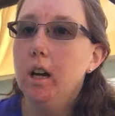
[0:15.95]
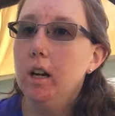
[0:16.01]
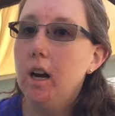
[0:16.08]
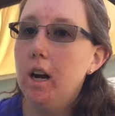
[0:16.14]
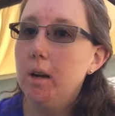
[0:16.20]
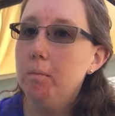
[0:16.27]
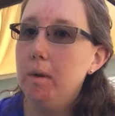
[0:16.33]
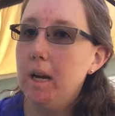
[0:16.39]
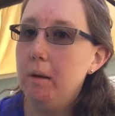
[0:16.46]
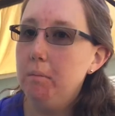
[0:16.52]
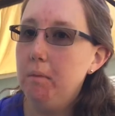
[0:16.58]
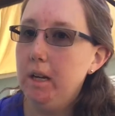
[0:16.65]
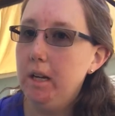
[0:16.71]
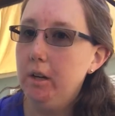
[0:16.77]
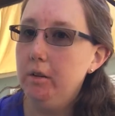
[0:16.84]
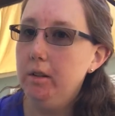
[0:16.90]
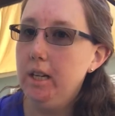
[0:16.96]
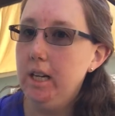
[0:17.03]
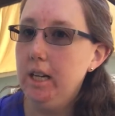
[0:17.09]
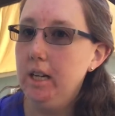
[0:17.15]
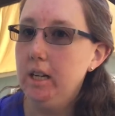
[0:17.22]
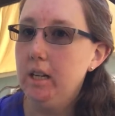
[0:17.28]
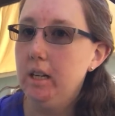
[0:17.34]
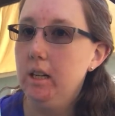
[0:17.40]
God Made Me
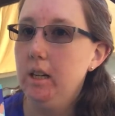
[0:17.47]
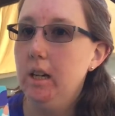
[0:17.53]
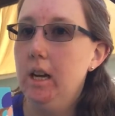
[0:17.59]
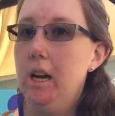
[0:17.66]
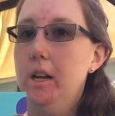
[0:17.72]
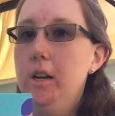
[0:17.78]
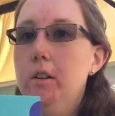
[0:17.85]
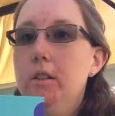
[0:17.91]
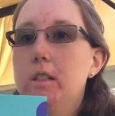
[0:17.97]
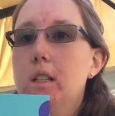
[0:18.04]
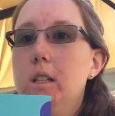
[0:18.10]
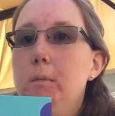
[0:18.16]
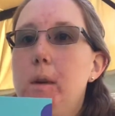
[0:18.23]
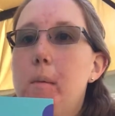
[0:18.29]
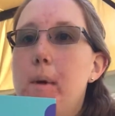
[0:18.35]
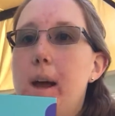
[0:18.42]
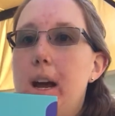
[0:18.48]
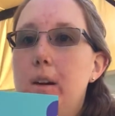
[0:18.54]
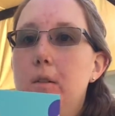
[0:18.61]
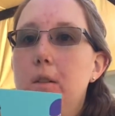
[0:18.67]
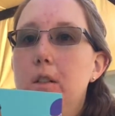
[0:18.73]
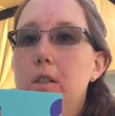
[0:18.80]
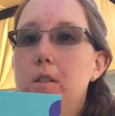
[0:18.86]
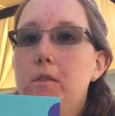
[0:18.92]
Unique and I know it's going to be
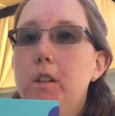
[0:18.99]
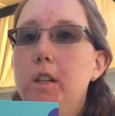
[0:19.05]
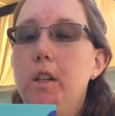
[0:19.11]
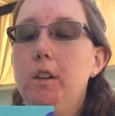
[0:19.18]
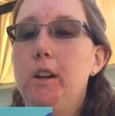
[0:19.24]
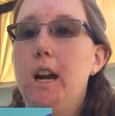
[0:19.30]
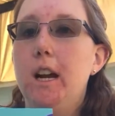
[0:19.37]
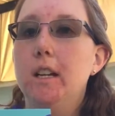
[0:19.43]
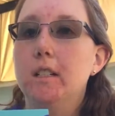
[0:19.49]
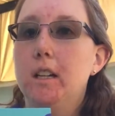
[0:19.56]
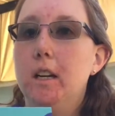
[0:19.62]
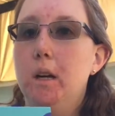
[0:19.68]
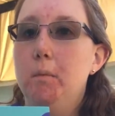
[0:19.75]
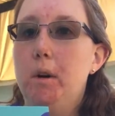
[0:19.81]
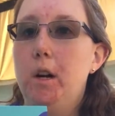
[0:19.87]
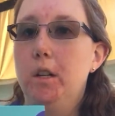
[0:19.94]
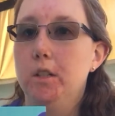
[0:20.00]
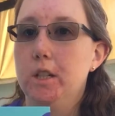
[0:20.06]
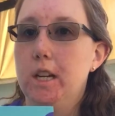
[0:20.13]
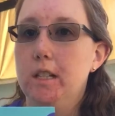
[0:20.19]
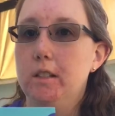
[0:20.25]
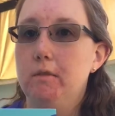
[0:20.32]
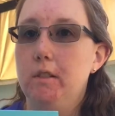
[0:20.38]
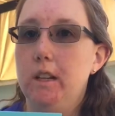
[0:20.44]
backwards for you guys and I
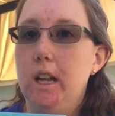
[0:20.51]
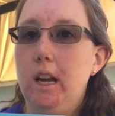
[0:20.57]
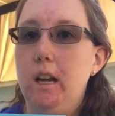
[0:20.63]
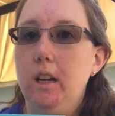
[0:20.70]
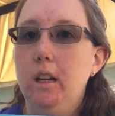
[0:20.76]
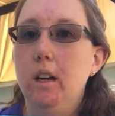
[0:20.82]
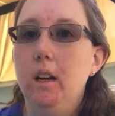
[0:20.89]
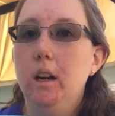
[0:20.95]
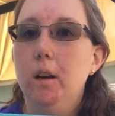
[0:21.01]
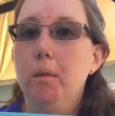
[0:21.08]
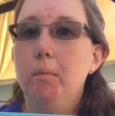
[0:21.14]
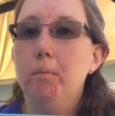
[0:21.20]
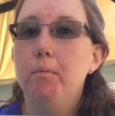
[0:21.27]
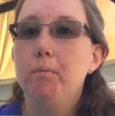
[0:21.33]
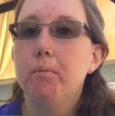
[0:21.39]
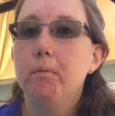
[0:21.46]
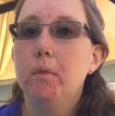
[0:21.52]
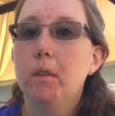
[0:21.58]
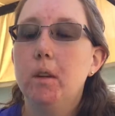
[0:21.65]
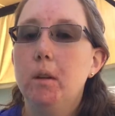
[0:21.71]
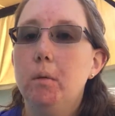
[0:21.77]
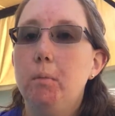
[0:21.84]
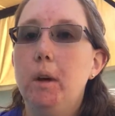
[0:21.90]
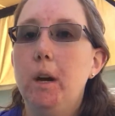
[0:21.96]
apologize for that. Um,
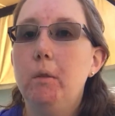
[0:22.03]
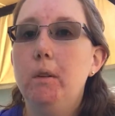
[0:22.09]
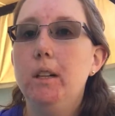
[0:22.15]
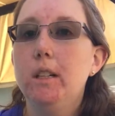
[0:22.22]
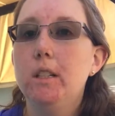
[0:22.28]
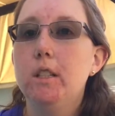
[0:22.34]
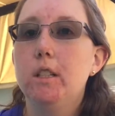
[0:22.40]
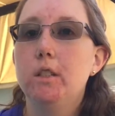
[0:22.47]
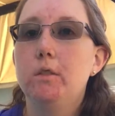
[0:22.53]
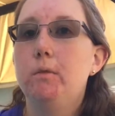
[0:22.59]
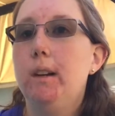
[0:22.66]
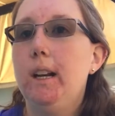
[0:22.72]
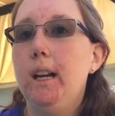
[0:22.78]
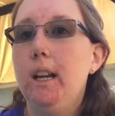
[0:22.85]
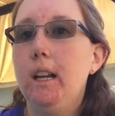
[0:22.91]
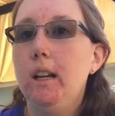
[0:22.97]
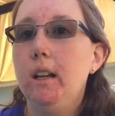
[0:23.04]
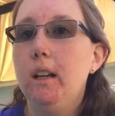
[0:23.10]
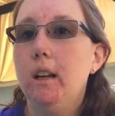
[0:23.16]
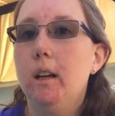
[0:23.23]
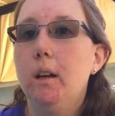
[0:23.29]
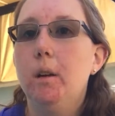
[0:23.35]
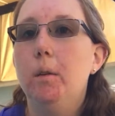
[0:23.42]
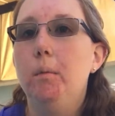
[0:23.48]
but I wanted to just read it
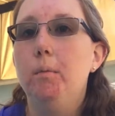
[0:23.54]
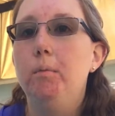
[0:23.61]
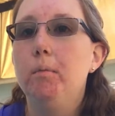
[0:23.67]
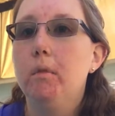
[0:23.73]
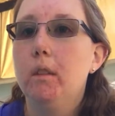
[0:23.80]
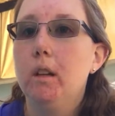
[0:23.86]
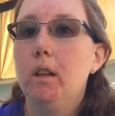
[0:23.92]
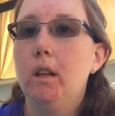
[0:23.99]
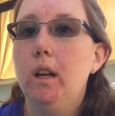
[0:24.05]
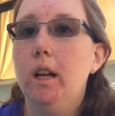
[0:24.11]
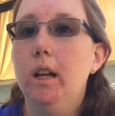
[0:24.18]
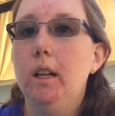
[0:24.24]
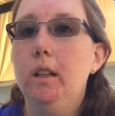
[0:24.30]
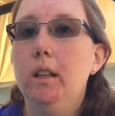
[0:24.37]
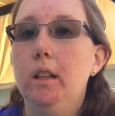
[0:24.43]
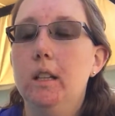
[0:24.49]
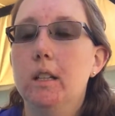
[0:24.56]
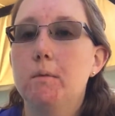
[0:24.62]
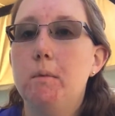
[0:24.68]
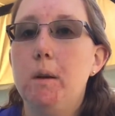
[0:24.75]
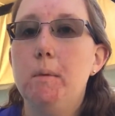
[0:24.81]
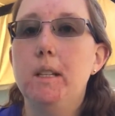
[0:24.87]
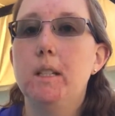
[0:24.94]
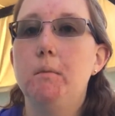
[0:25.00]
um, and this
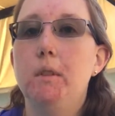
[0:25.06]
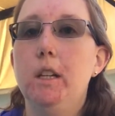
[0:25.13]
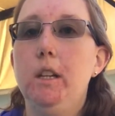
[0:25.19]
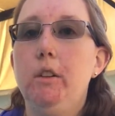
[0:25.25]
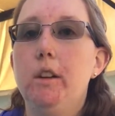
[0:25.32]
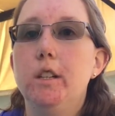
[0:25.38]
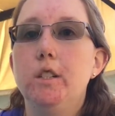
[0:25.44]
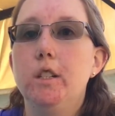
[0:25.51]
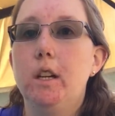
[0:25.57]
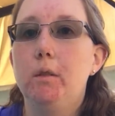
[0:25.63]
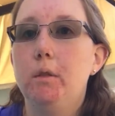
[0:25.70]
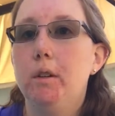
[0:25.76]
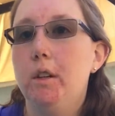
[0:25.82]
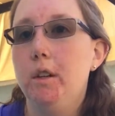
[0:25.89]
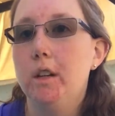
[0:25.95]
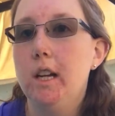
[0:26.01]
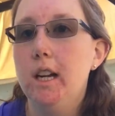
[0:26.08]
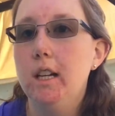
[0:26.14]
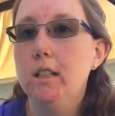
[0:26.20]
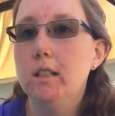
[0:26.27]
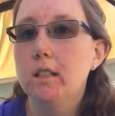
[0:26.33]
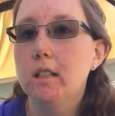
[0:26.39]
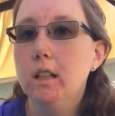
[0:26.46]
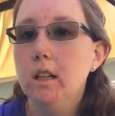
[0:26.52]
might be something you can share with your
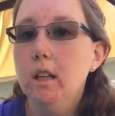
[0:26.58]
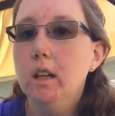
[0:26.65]
kids.